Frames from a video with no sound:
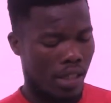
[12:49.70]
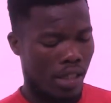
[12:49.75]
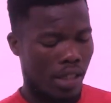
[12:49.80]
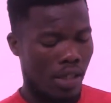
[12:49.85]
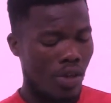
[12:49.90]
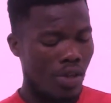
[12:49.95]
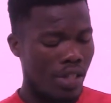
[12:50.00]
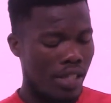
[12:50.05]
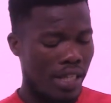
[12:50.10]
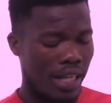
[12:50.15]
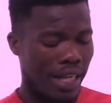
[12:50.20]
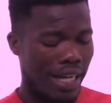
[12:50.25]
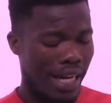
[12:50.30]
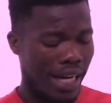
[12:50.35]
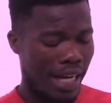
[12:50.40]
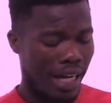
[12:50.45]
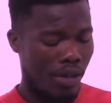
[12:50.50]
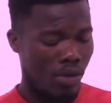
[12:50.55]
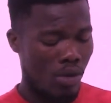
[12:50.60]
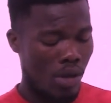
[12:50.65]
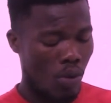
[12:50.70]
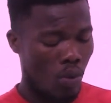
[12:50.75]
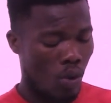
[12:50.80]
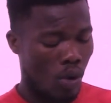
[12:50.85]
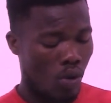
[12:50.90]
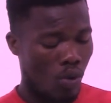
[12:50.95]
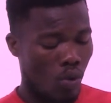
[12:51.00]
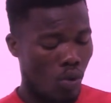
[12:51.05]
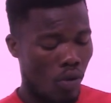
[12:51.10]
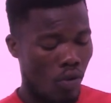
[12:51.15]
don't say Ghana so e
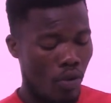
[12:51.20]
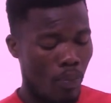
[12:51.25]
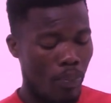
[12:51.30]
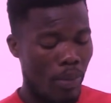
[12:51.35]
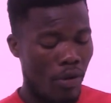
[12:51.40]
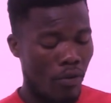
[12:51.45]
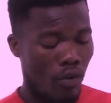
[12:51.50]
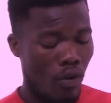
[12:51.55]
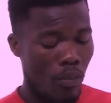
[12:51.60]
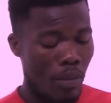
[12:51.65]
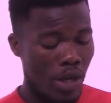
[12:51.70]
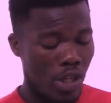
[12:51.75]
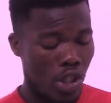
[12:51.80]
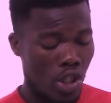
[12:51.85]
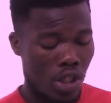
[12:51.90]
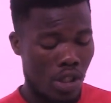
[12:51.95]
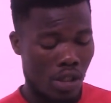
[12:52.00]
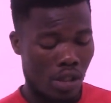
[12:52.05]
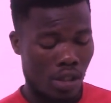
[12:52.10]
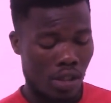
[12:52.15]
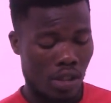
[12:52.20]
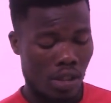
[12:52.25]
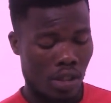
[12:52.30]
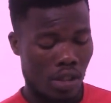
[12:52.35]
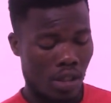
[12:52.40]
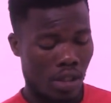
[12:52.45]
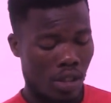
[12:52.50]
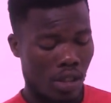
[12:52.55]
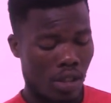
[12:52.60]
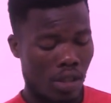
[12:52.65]
won ko fo information
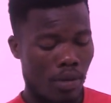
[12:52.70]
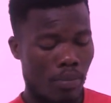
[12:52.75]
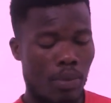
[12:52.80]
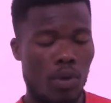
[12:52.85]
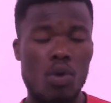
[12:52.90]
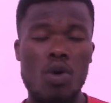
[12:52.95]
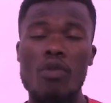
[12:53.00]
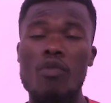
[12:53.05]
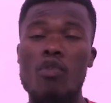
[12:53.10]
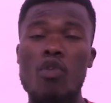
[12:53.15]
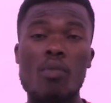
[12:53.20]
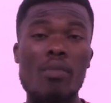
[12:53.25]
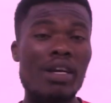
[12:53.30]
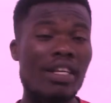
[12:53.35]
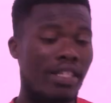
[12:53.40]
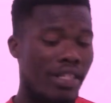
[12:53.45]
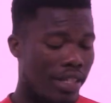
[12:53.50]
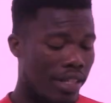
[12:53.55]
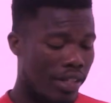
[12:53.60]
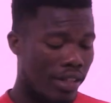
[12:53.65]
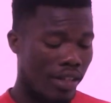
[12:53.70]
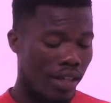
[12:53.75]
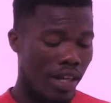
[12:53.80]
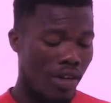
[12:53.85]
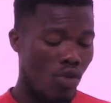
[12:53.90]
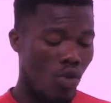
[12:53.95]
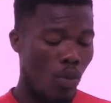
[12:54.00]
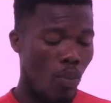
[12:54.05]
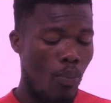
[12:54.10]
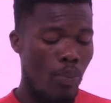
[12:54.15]
because information
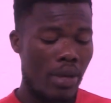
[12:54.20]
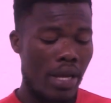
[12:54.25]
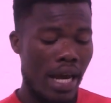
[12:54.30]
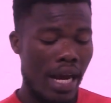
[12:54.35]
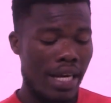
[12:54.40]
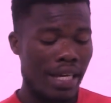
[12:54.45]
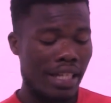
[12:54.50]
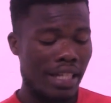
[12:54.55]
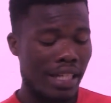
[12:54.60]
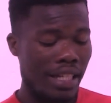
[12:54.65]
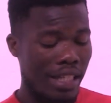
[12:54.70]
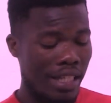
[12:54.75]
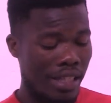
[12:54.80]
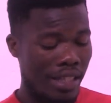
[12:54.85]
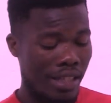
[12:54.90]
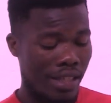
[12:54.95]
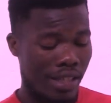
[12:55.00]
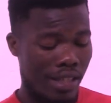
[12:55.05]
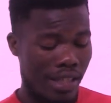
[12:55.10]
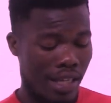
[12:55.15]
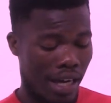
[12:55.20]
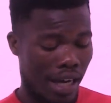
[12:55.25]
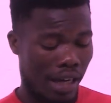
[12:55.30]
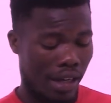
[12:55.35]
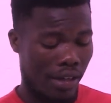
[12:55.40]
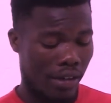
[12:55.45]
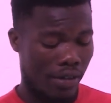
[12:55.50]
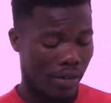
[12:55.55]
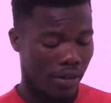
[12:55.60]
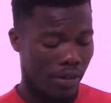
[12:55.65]
in obi adidi disisi
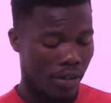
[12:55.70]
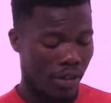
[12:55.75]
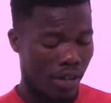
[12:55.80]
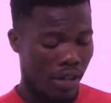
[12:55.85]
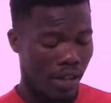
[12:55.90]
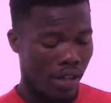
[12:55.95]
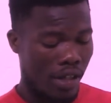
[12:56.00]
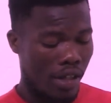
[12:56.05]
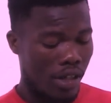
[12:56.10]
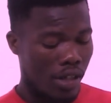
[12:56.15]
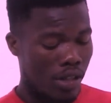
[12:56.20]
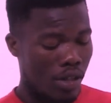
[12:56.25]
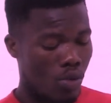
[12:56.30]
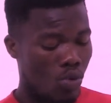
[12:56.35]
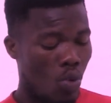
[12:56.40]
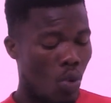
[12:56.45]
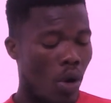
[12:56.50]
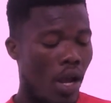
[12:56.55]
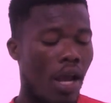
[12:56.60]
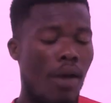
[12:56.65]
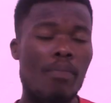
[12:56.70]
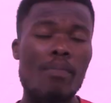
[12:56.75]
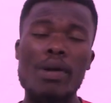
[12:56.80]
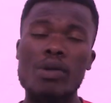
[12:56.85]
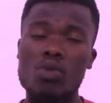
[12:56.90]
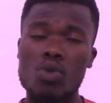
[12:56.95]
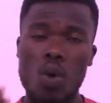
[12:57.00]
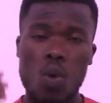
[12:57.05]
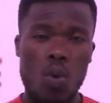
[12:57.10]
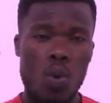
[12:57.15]
a ti so e
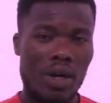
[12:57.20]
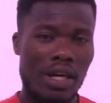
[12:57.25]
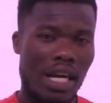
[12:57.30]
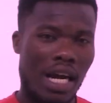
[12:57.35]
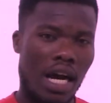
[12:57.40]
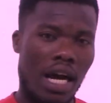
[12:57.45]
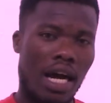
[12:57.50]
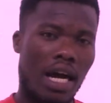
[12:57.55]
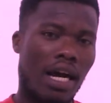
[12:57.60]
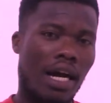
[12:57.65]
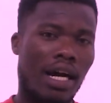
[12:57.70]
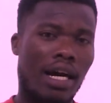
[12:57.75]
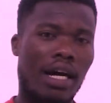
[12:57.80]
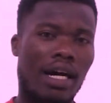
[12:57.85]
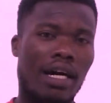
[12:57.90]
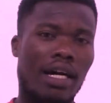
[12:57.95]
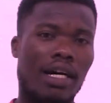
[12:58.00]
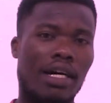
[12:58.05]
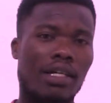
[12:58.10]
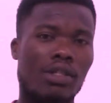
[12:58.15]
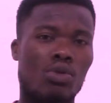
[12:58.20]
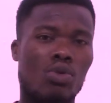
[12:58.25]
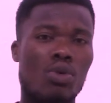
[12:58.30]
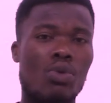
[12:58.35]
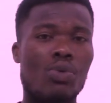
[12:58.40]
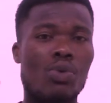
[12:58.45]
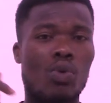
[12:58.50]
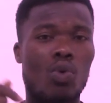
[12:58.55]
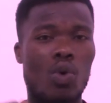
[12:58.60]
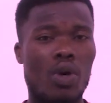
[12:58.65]
beto wona
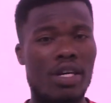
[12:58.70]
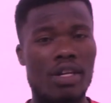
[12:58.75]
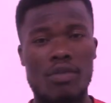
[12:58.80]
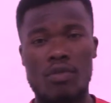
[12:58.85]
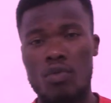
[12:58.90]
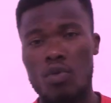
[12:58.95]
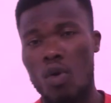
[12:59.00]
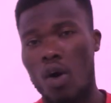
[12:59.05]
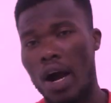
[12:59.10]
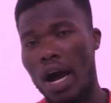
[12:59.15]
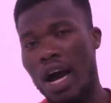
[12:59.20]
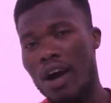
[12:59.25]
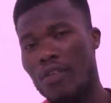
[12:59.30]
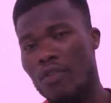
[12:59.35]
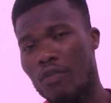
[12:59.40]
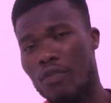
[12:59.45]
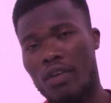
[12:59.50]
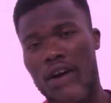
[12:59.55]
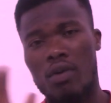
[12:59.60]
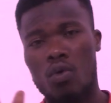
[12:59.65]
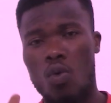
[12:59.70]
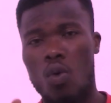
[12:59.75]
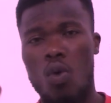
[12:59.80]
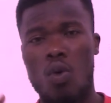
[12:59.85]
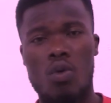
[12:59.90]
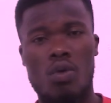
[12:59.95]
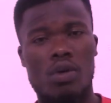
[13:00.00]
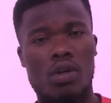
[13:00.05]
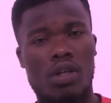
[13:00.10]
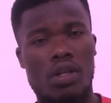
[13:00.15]
screen recording for
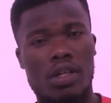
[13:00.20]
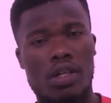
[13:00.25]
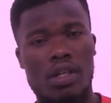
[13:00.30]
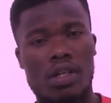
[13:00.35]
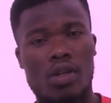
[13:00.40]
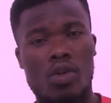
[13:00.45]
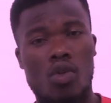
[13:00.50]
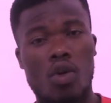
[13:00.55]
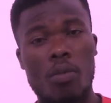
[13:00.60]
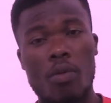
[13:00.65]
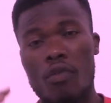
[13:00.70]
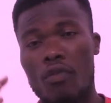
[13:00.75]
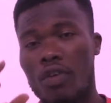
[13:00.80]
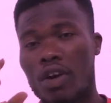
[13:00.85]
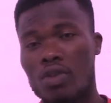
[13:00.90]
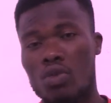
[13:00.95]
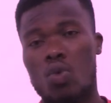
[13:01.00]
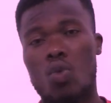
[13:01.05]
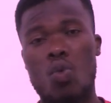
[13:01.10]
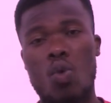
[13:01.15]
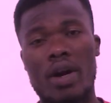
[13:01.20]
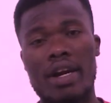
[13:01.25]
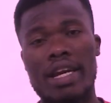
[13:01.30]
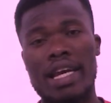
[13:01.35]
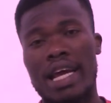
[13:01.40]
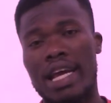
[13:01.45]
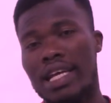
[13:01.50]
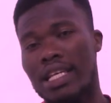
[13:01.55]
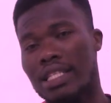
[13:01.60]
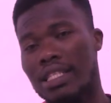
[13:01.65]
afako am fa so kwa
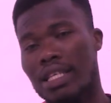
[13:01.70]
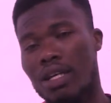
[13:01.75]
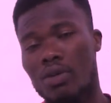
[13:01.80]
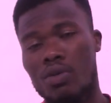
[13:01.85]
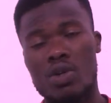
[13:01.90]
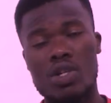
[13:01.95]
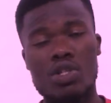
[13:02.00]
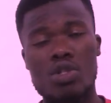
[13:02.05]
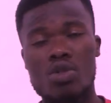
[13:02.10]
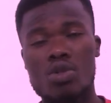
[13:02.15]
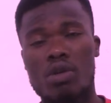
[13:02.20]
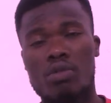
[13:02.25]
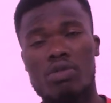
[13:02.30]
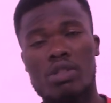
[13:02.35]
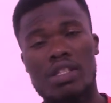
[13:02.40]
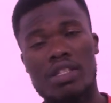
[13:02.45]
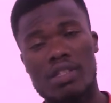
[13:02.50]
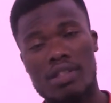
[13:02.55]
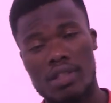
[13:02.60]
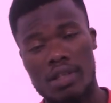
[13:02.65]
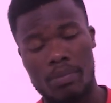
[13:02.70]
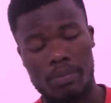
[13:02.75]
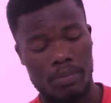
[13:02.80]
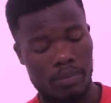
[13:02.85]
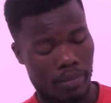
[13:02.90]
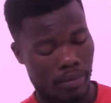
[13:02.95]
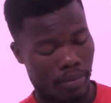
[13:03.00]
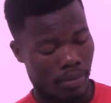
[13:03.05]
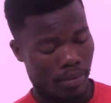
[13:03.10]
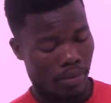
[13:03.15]
de a secretion of system
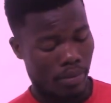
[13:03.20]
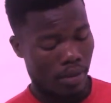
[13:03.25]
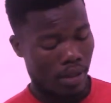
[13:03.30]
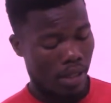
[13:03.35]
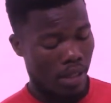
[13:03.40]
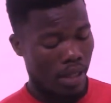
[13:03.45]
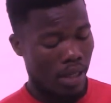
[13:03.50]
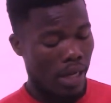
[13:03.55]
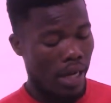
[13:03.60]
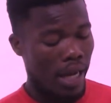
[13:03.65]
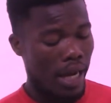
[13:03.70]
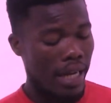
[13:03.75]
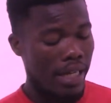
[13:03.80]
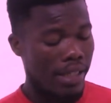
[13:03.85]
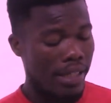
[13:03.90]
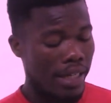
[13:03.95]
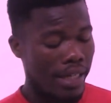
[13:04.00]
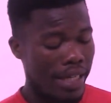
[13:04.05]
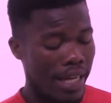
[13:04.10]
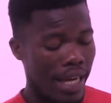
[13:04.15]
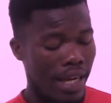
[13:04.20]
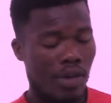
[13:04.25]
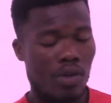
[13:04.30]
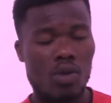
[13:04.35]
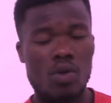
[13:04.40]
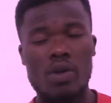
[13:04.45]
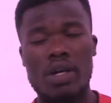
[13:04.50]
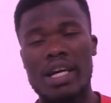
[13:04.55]
inti ge no